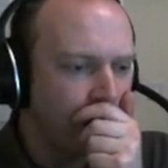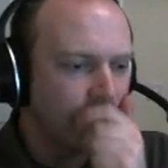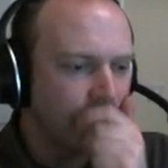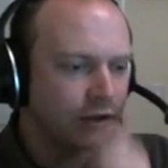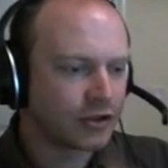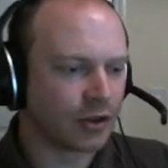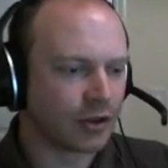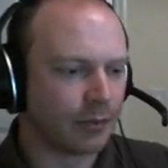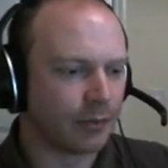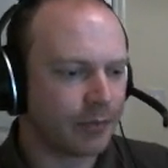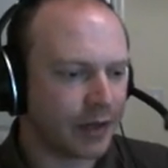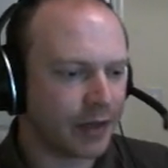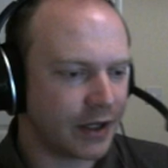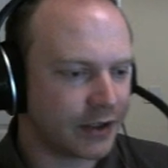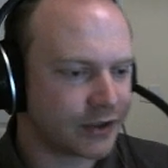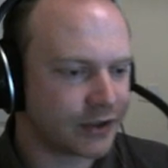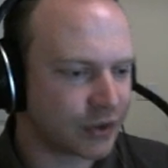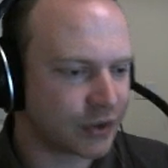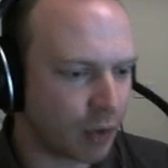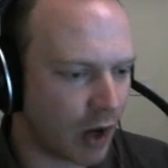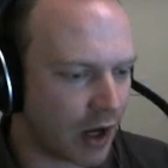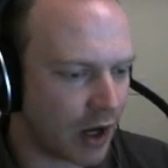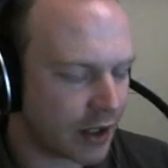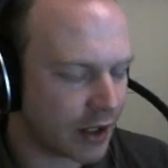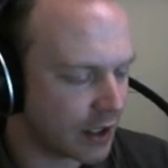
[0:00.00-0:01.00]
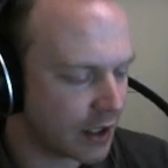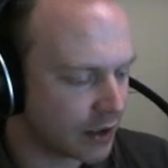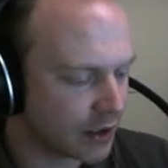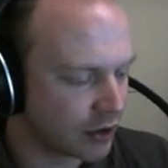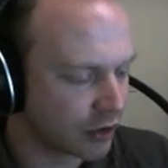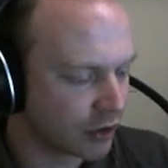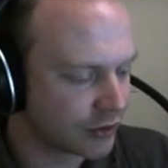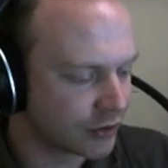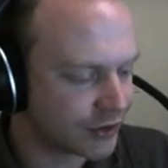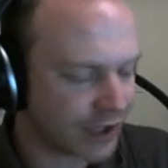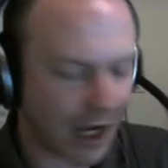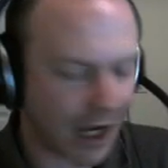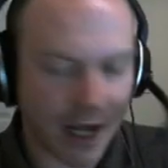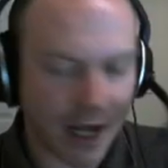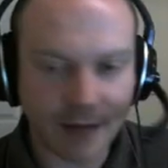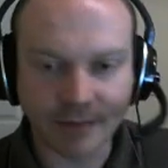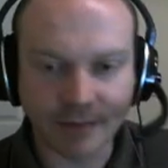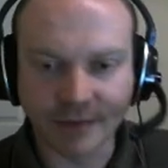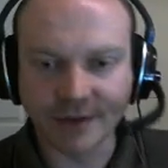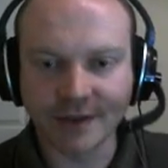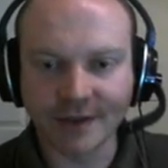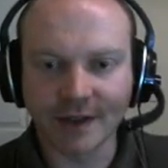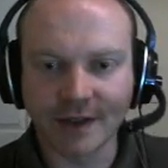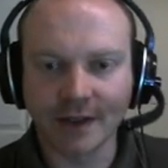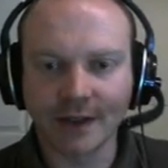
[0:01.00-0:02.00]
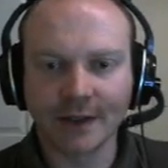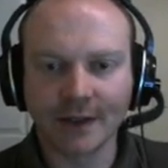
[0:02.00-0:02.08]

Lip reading: Jumping and twerking. Good times.